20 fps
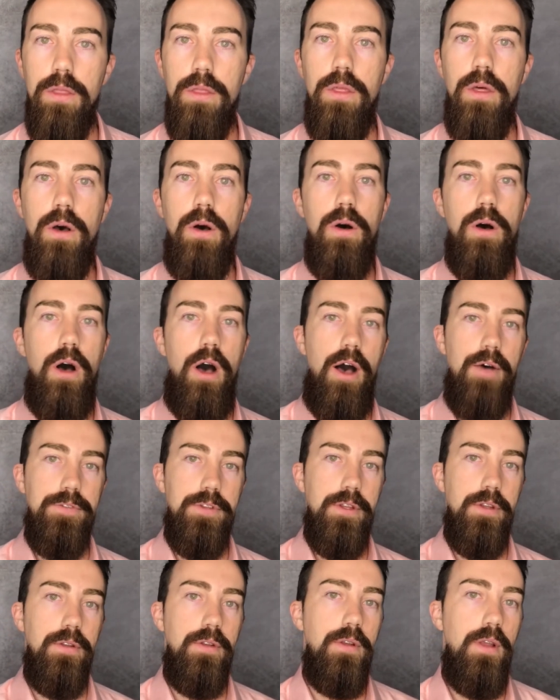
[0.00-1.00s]
They'll
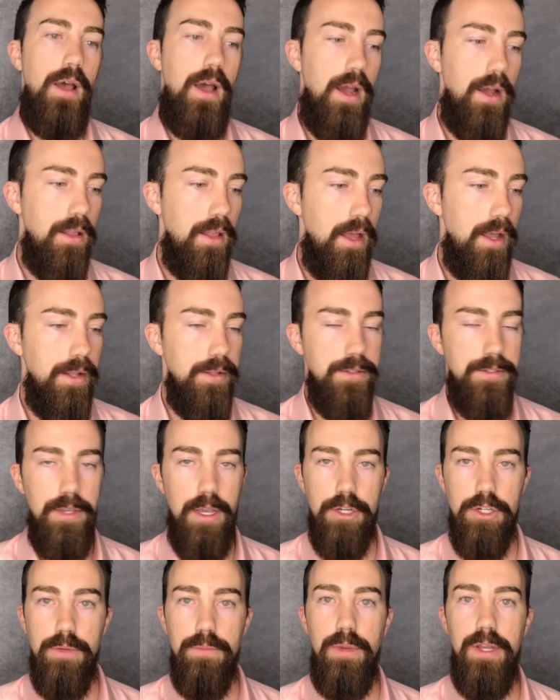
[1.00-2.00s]
often highlight
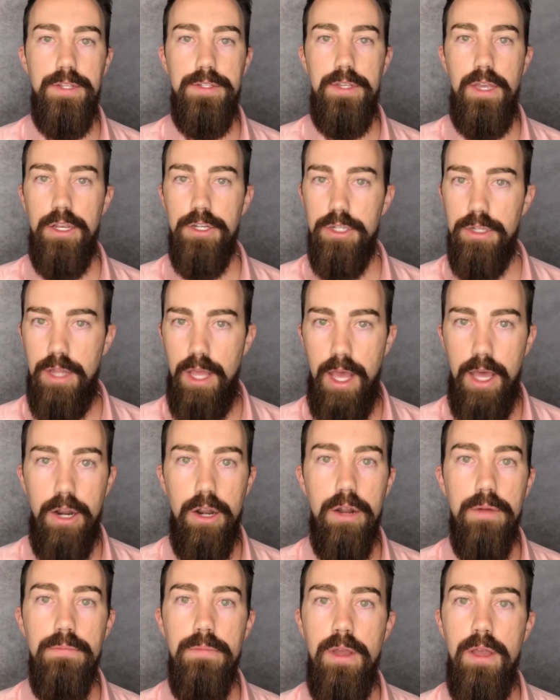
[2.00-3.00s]
section by section
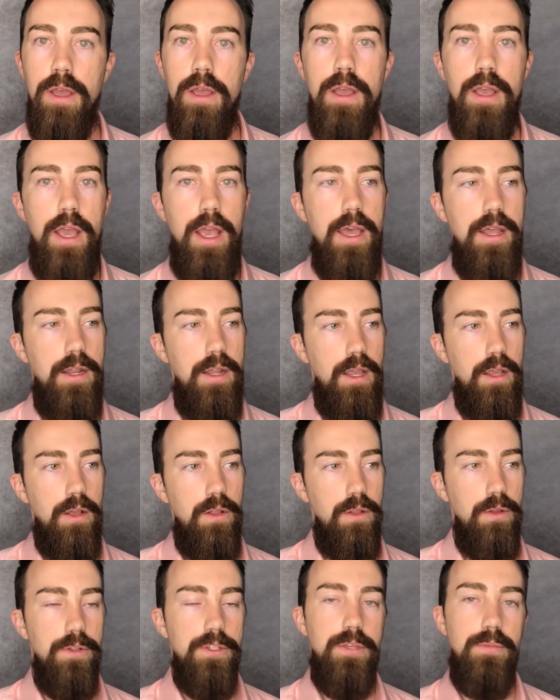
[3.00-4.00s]
header and
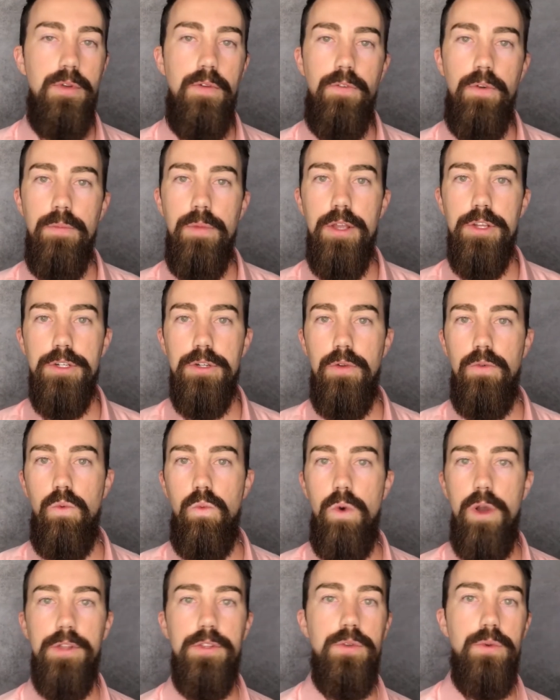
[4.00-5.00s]
include some information of
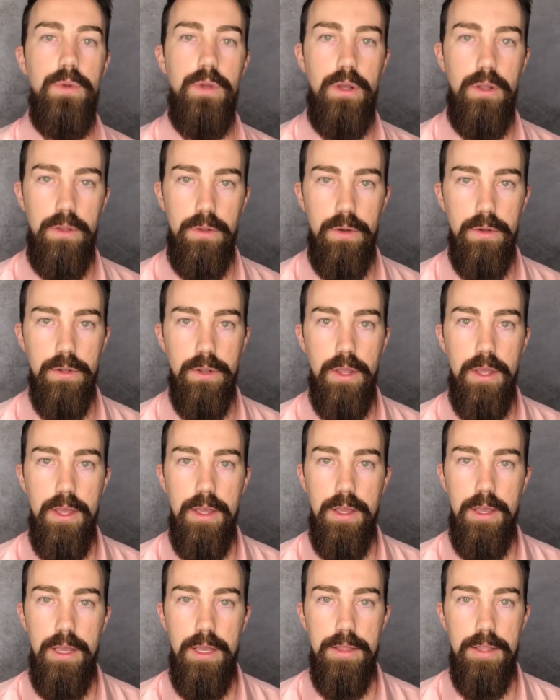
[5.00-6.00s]
what to include
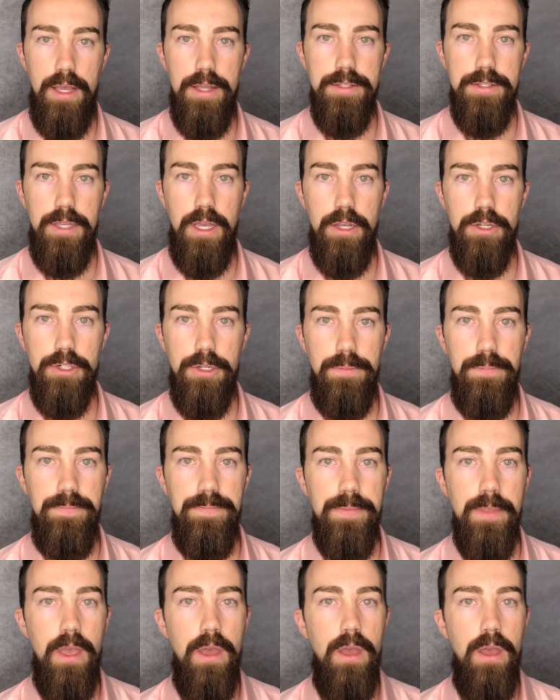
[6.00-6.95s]
in that section.